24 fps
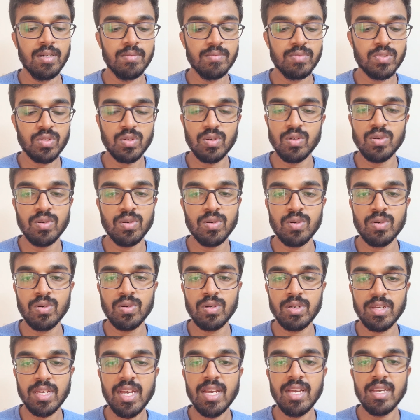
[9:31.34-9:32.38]

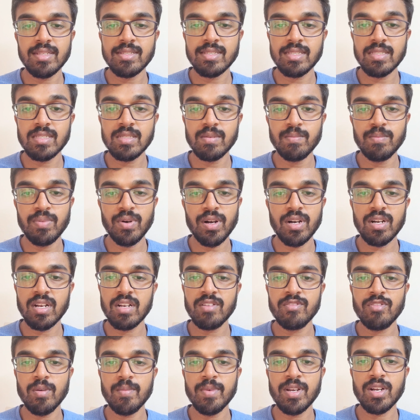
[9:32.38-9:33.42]
So yeah, it's
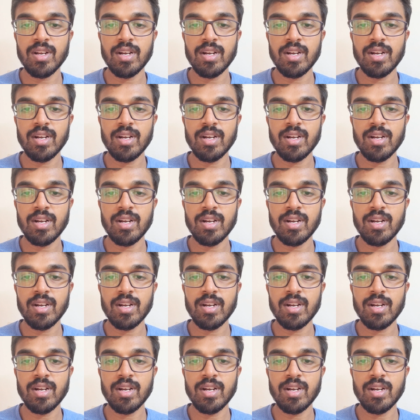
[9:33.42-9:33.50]
important for me